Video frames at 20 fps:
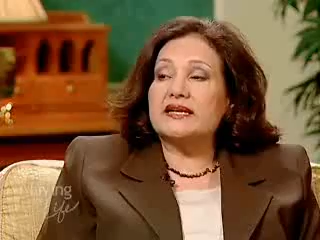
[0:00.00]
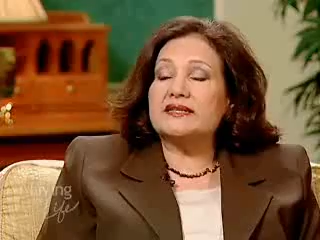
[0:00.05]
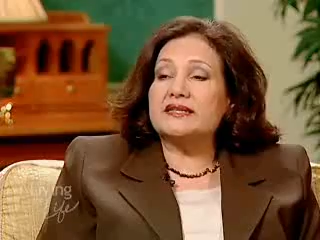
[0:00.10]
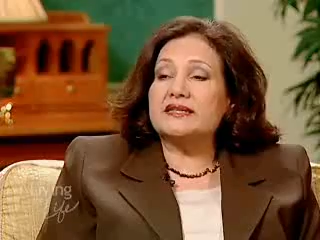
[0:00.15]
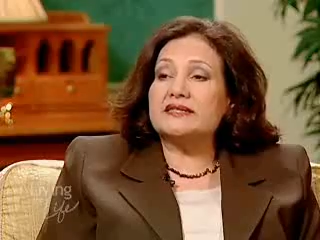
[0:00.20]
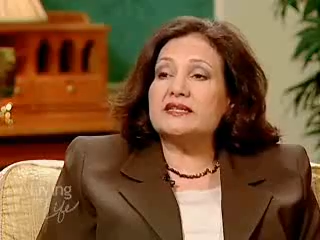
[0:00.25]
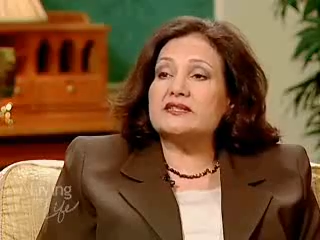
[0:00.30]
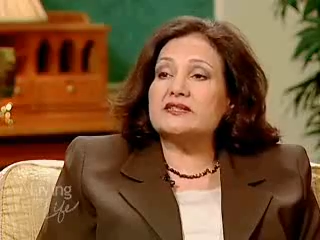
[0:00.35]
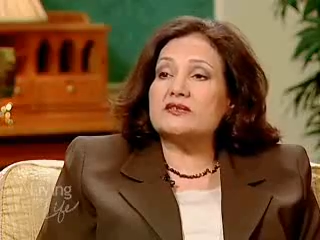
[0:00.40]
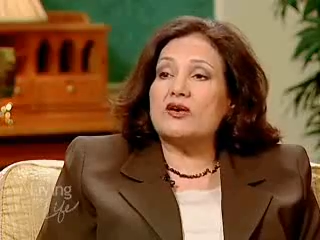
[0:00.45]

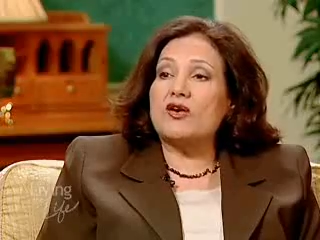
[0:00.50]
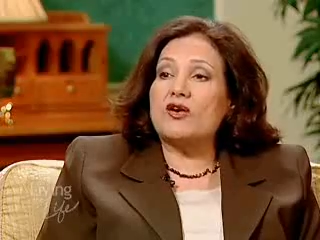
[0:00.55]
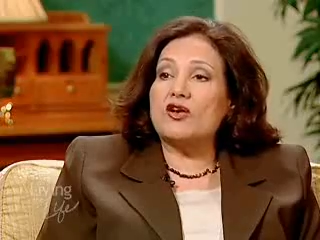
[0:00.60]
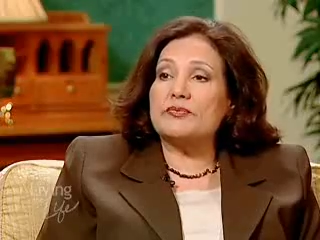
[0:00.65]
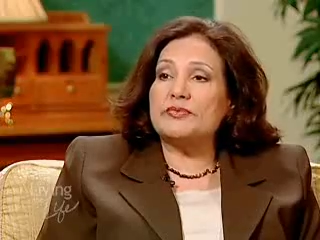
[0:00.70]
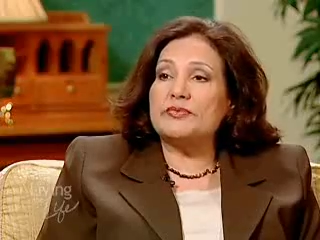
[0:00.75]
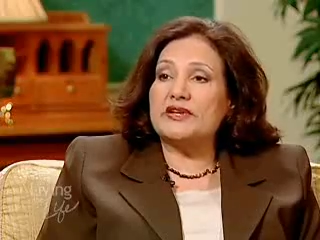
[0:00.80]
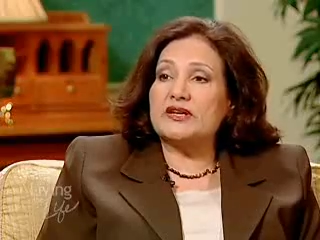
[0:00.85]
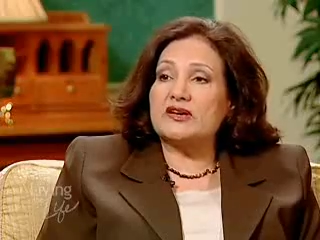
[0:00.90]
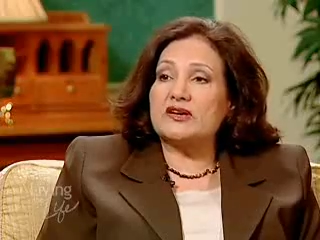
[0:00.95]
And this is
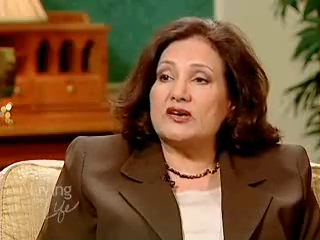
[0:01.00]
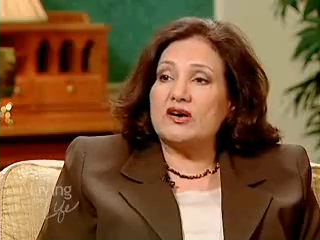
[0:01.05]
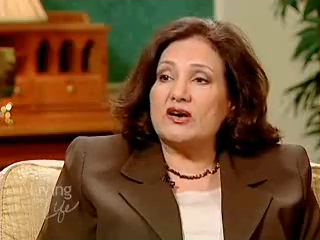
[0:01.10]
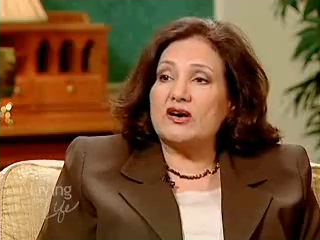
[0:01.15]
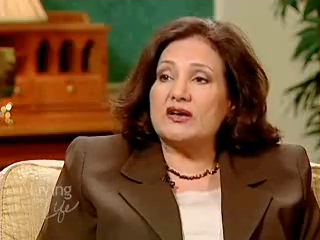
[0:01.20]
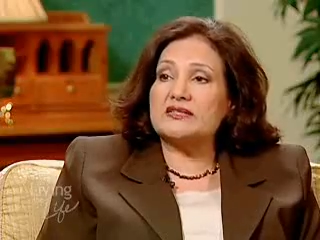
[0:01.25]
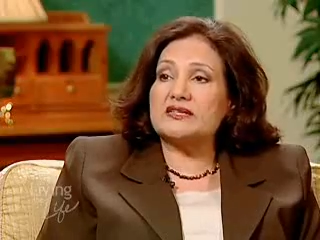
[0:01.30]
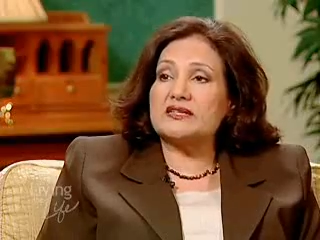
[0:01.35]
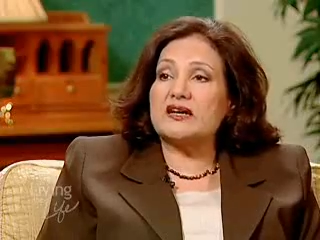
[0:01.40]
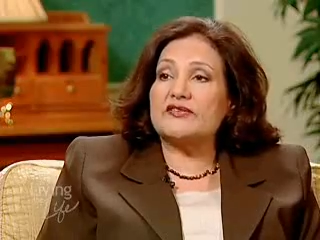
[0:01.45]
all
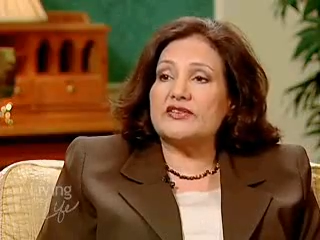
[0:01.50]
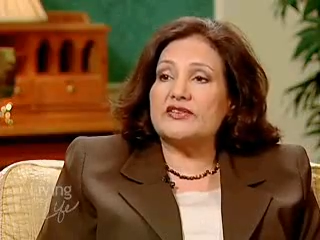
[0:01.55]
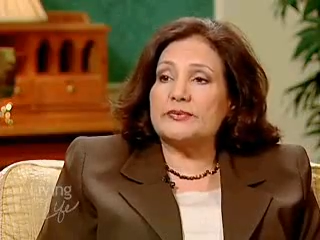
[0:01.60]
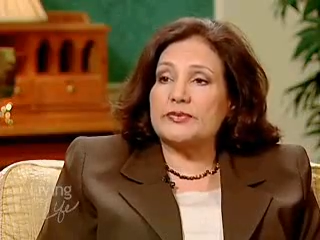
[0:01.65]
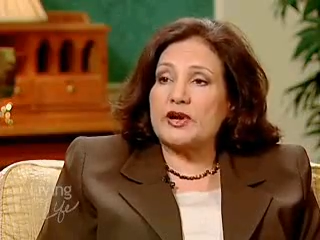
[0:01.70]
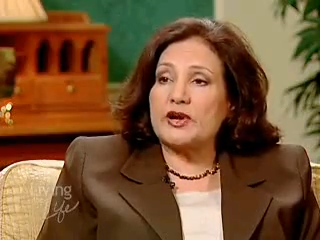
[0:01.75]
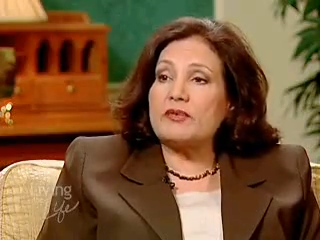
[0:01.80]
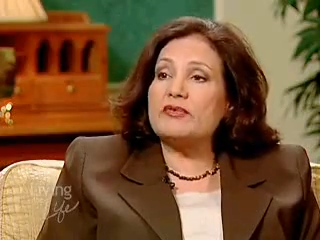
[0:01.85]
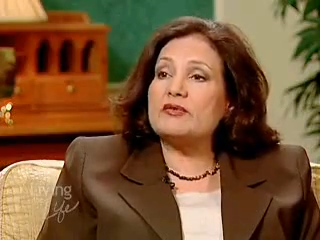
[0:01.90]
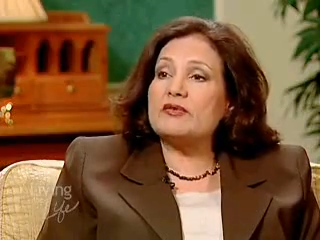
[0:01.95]
because of
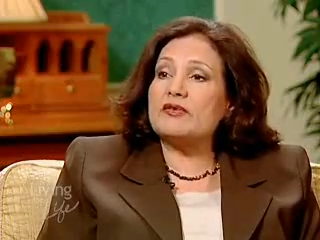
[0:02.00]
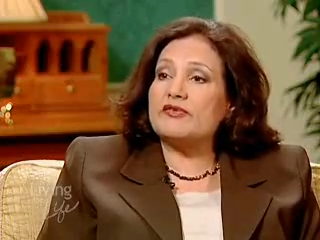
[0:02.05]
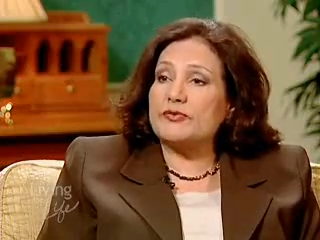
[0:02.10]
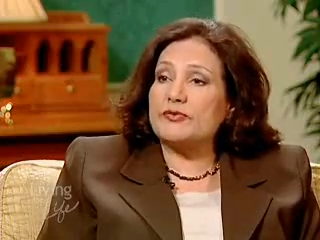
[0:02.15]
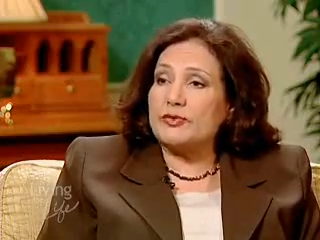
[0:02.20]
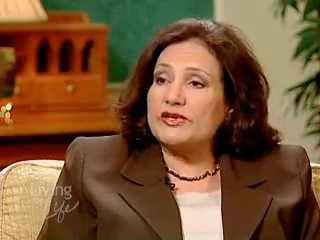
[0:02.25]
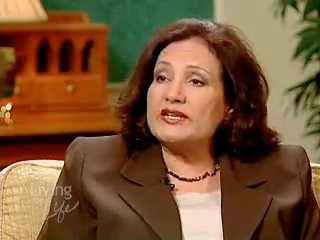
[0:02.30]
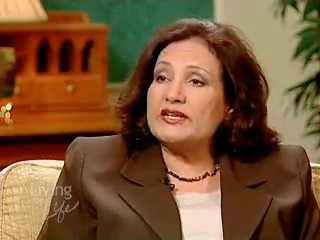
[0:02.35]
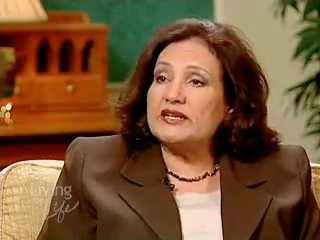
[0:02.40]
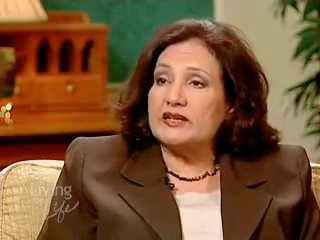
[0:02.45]
the problem
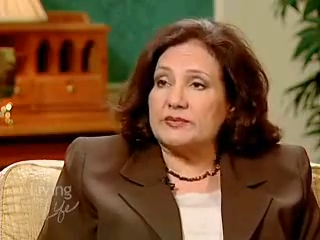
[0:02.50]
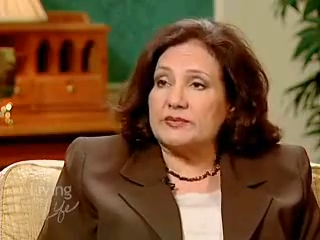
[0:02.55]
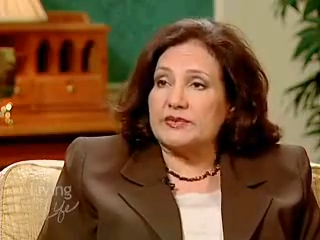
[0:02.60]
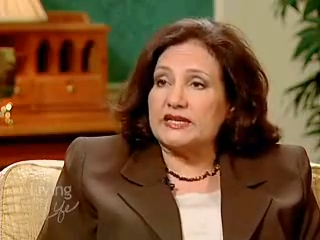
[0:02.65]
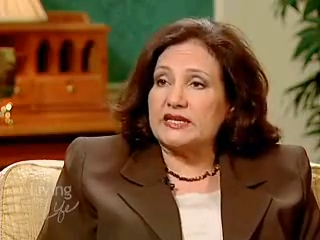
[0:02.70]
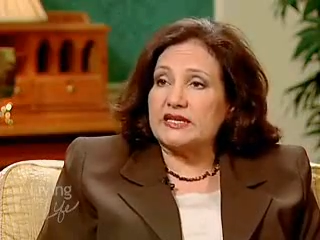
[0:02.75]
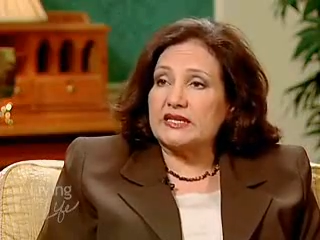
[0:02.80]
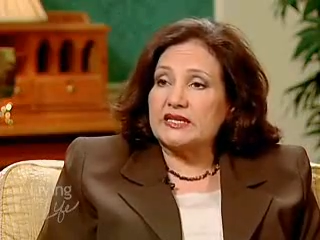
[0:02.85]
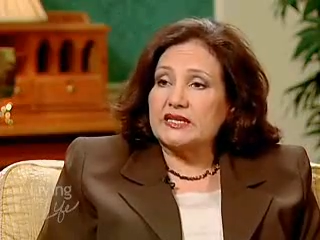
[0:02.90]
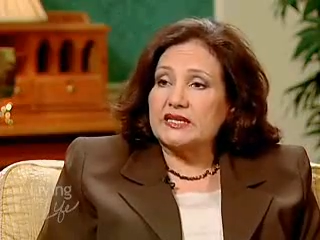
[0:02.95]
of
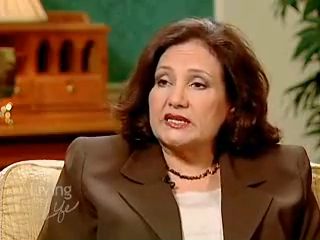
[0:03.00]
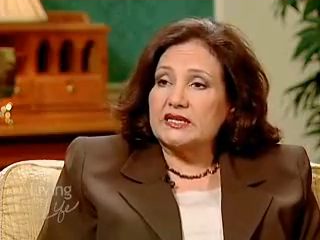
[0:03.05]
polygamy.